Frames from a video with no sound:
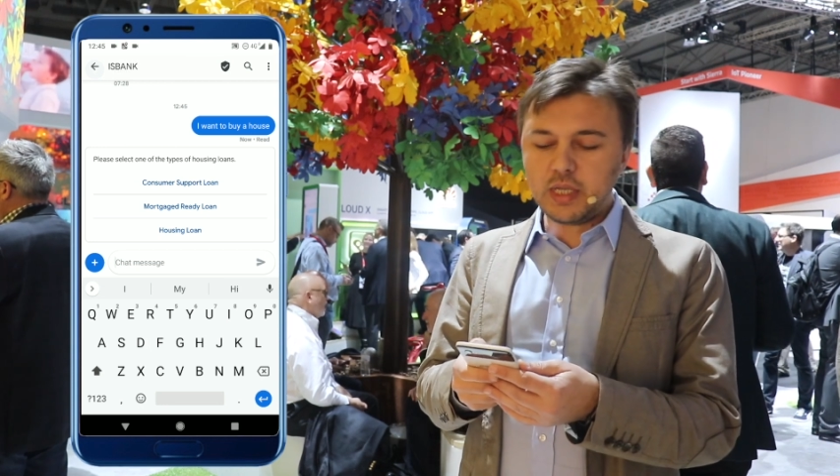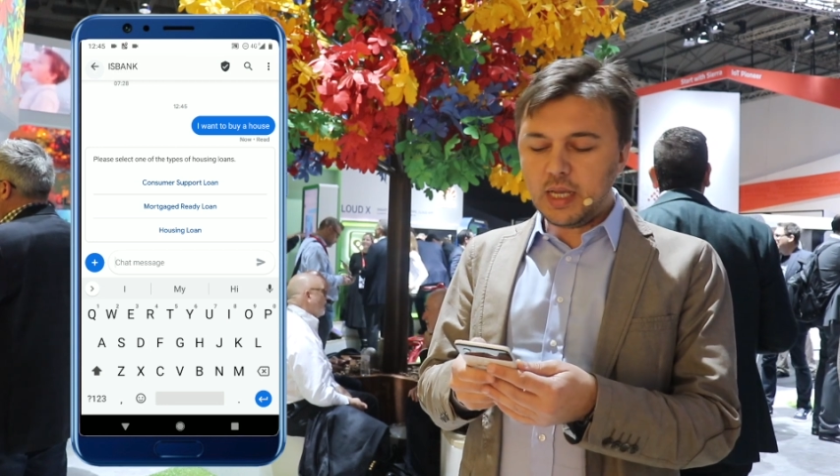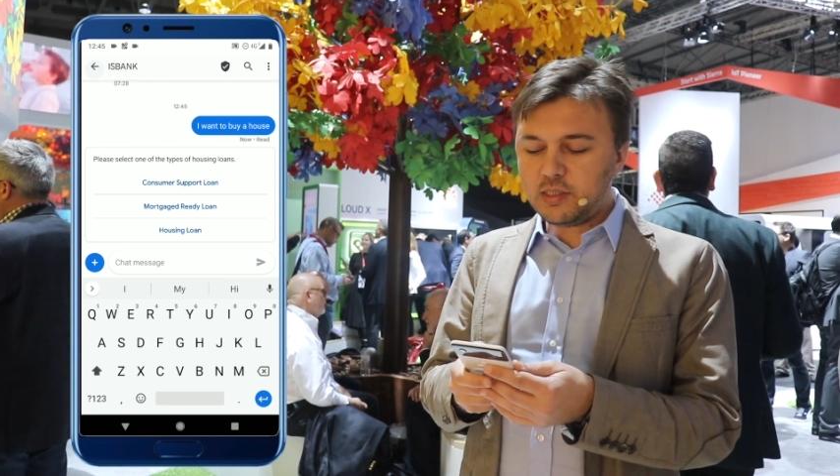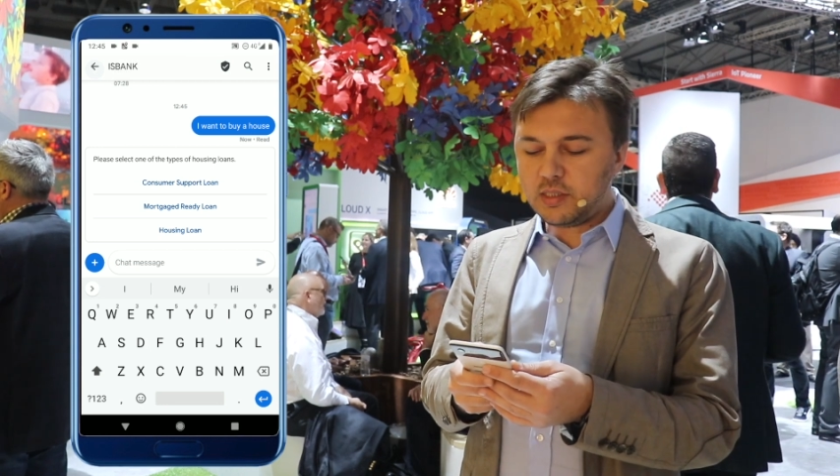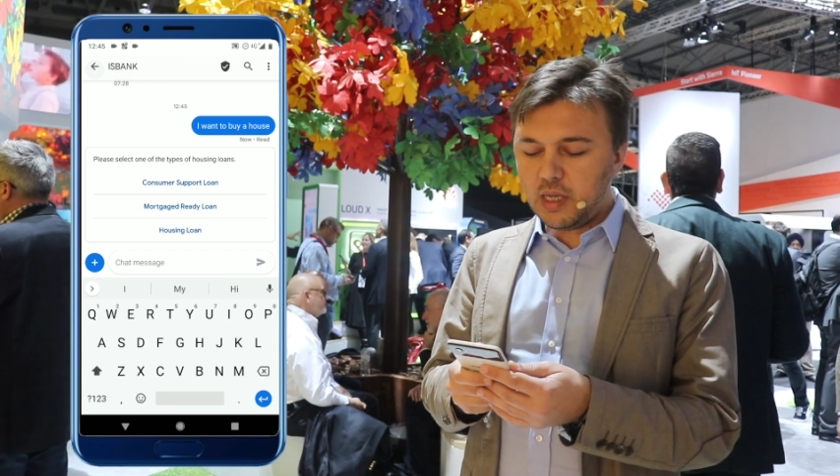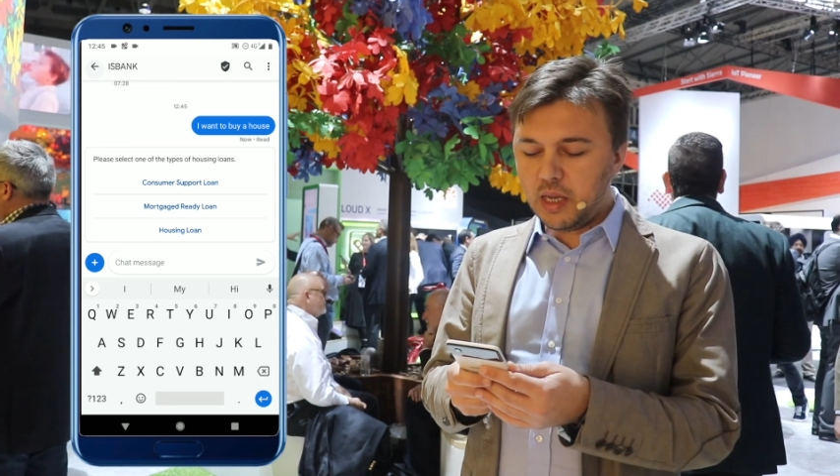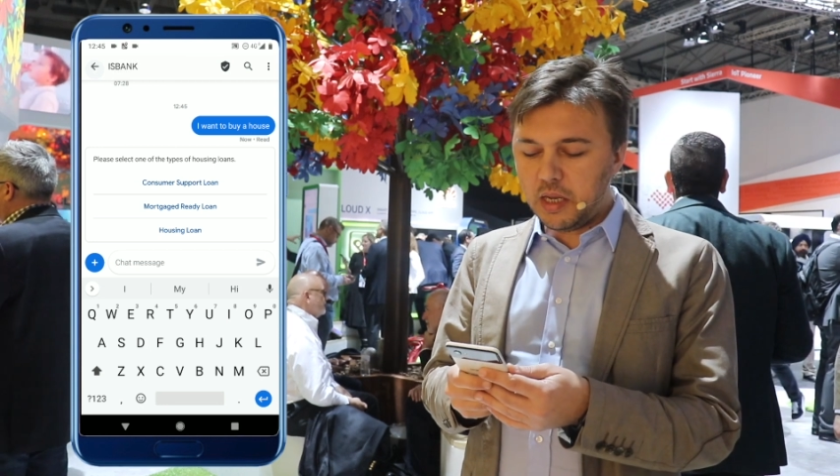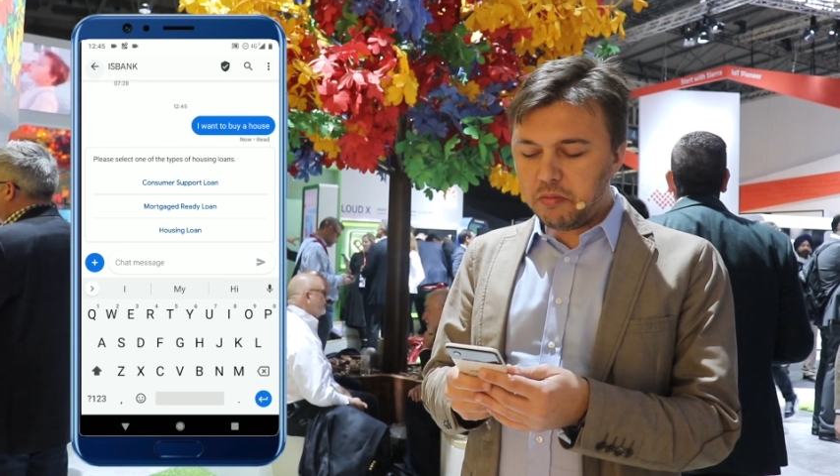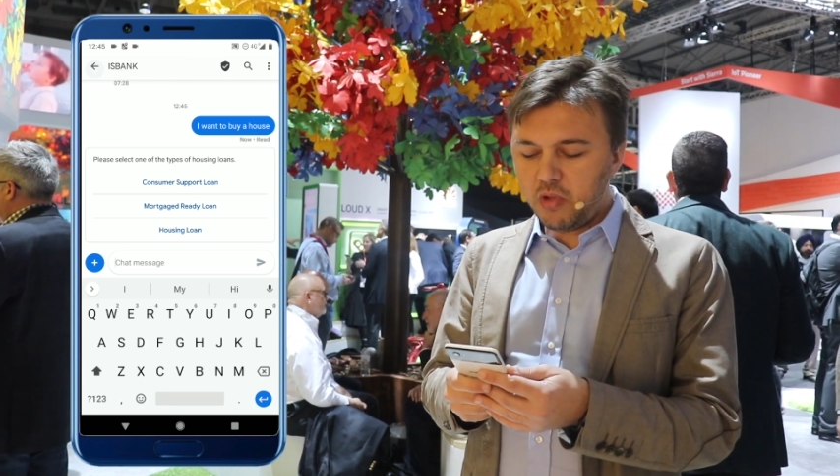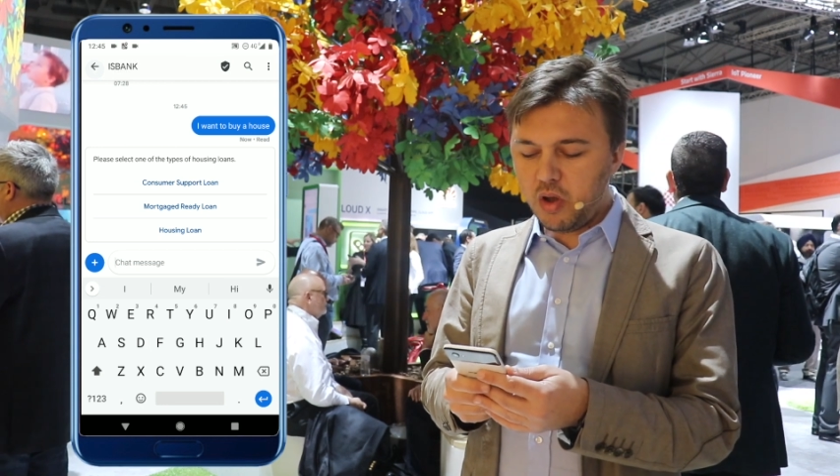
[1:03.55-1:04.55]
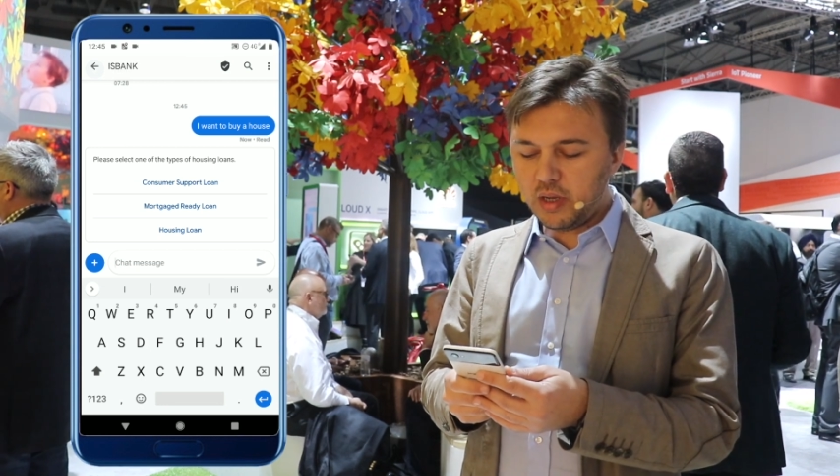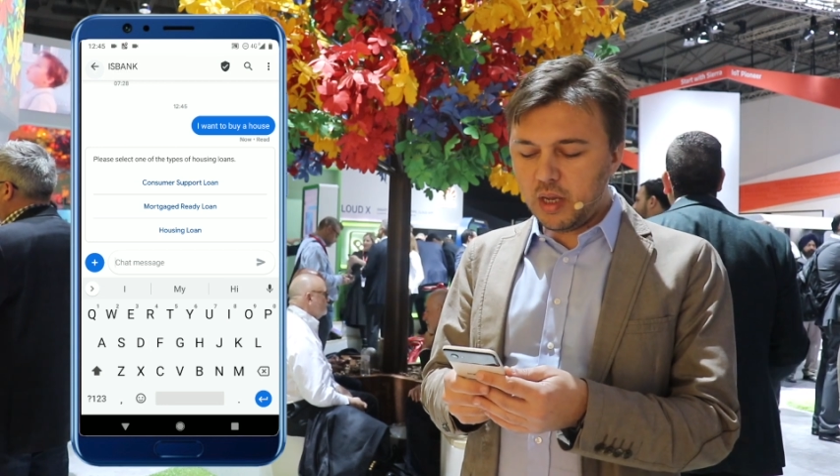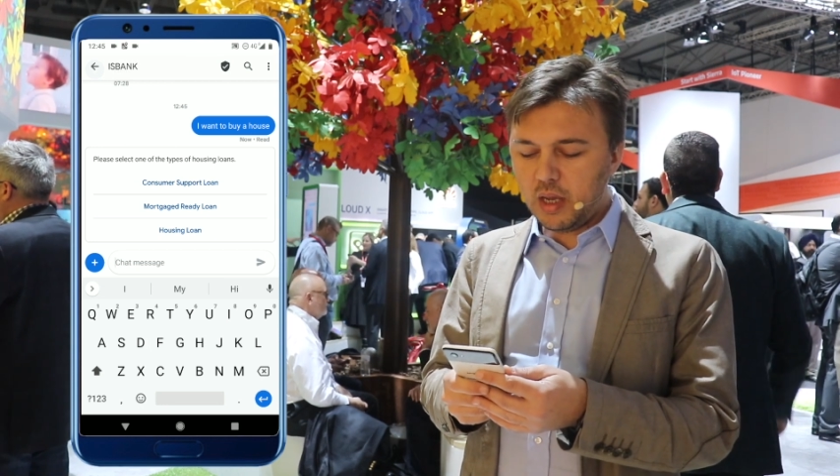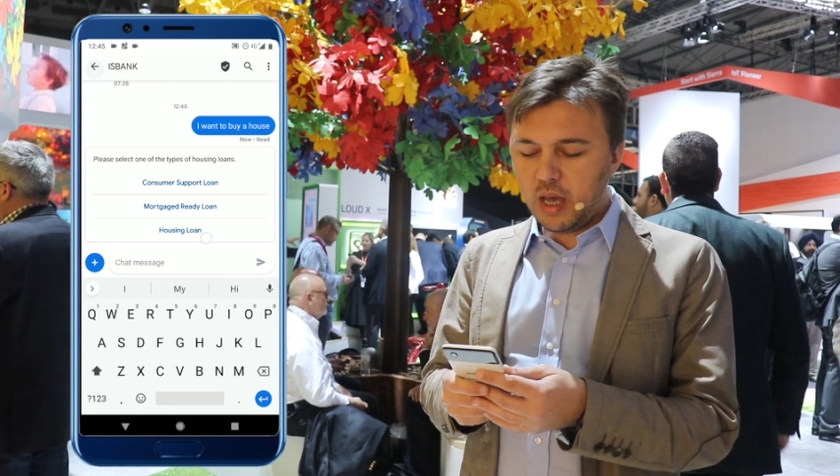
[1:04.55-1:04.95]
Let's say, okay,